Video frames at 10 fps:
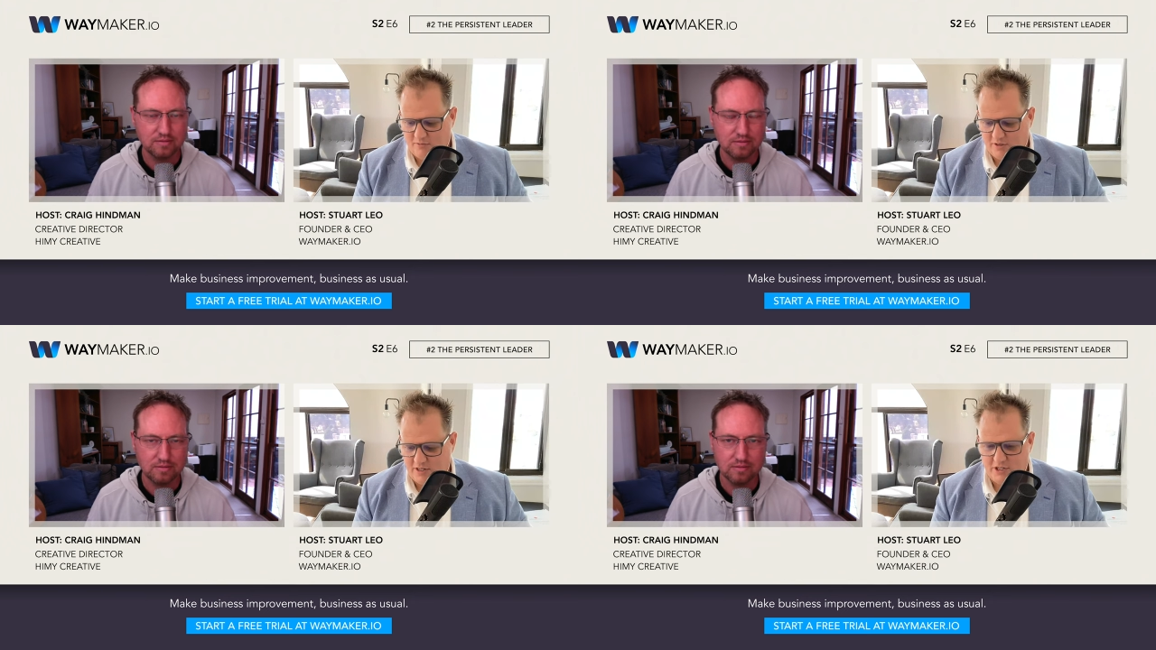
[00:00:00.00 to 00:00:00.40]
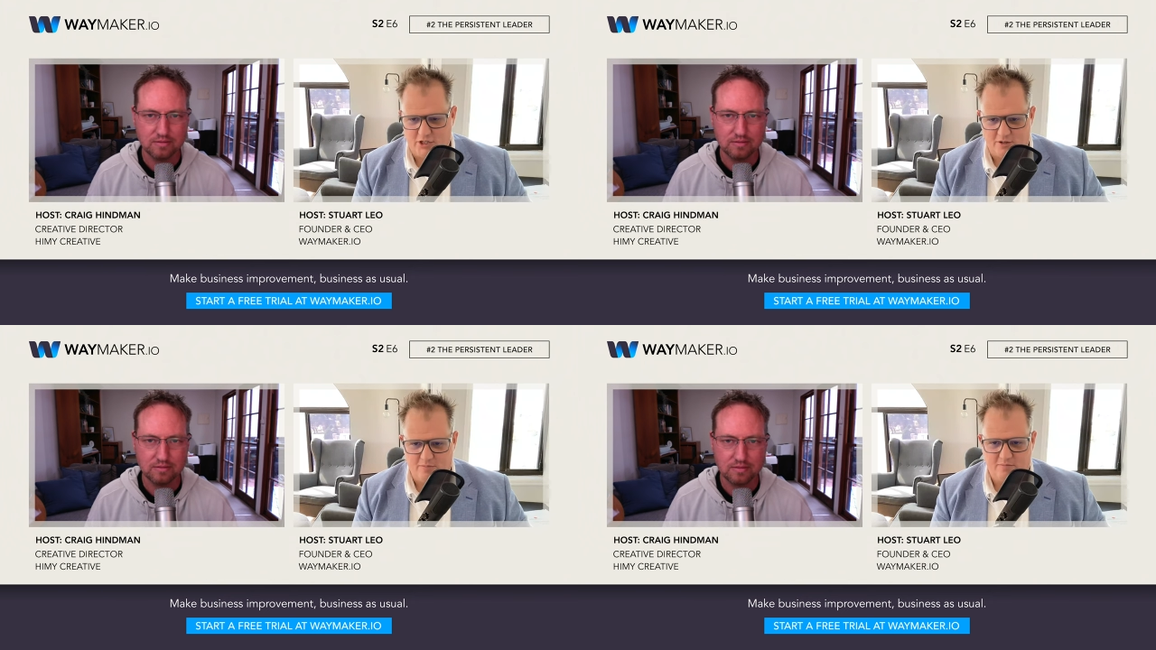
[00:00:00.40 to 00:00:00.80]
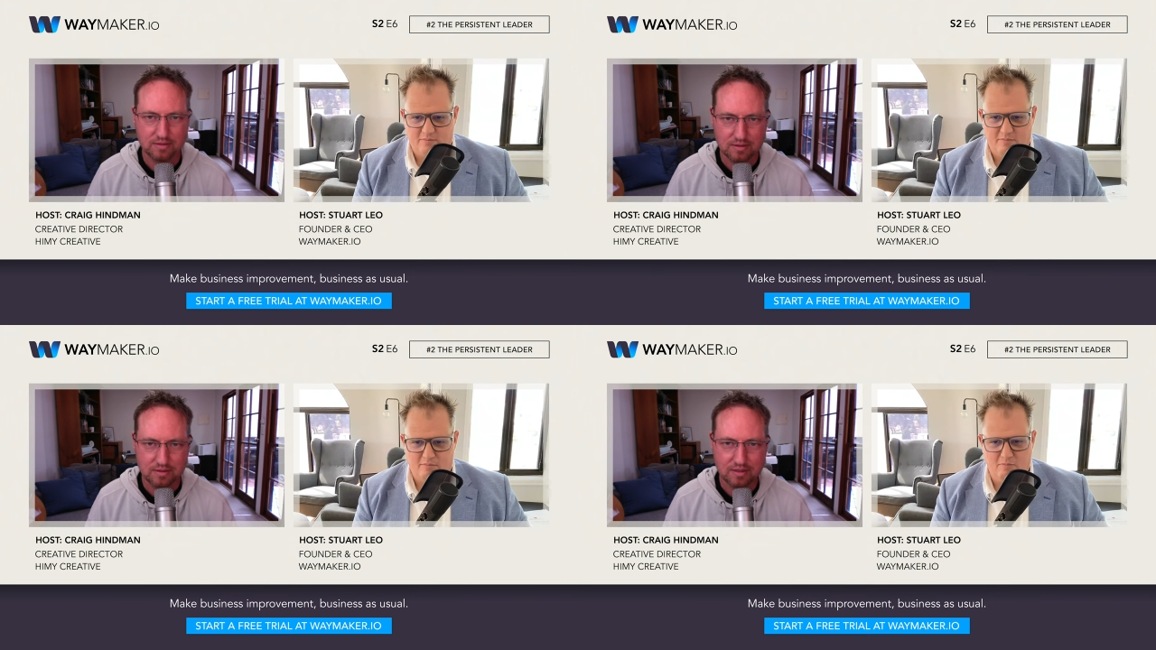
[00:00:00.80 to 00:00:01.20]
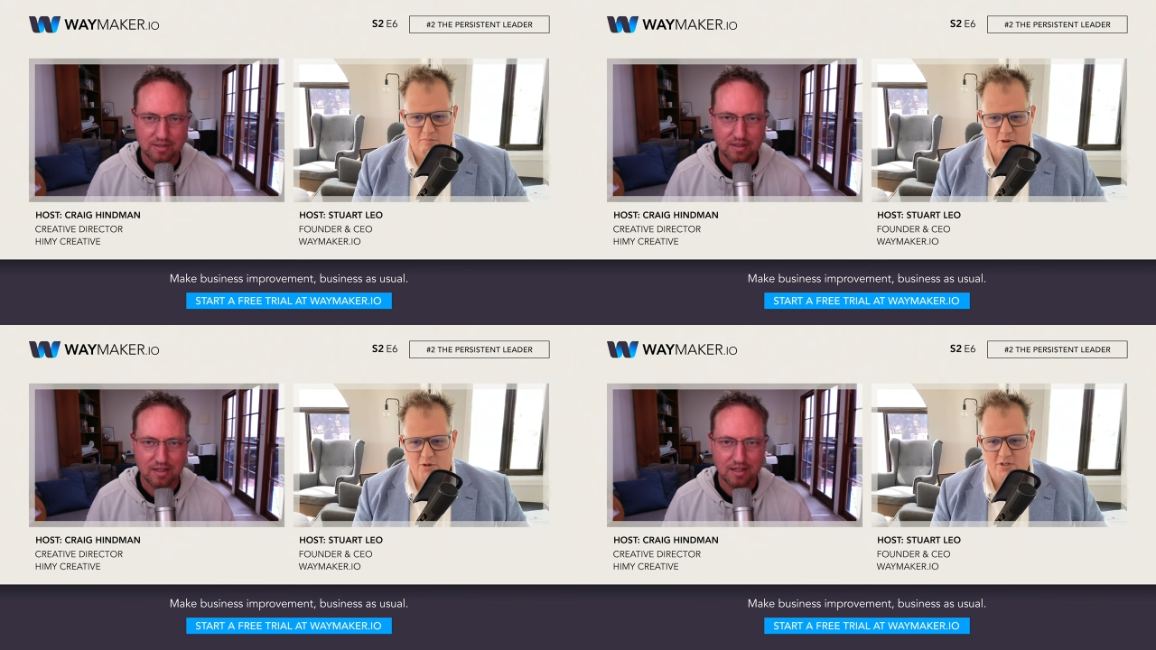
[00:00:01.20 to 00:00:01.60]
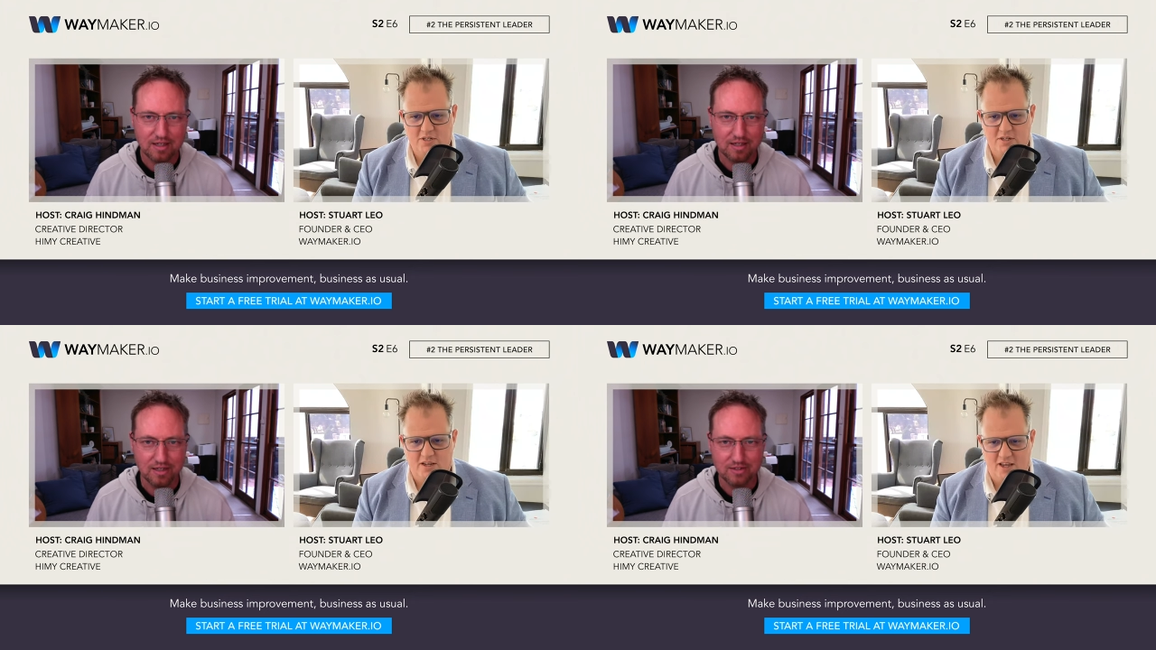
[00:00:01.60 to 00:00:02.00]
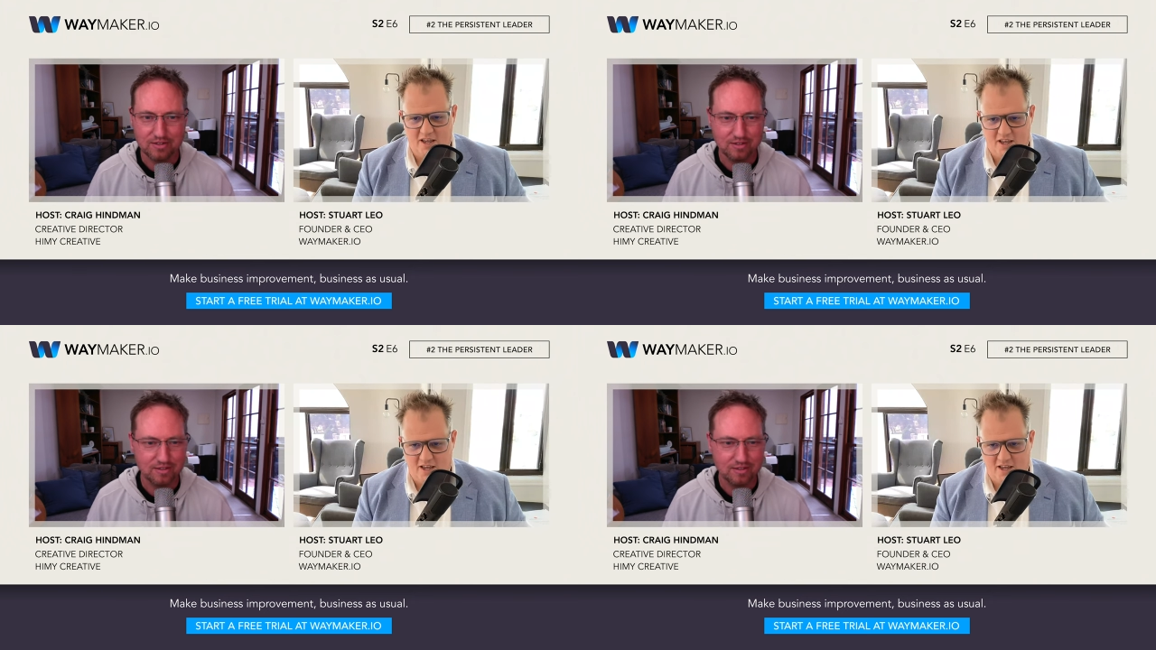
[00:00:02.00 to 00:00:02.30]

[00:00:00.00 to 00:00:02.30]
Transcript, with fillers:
Speaker 1: of leadership most yes.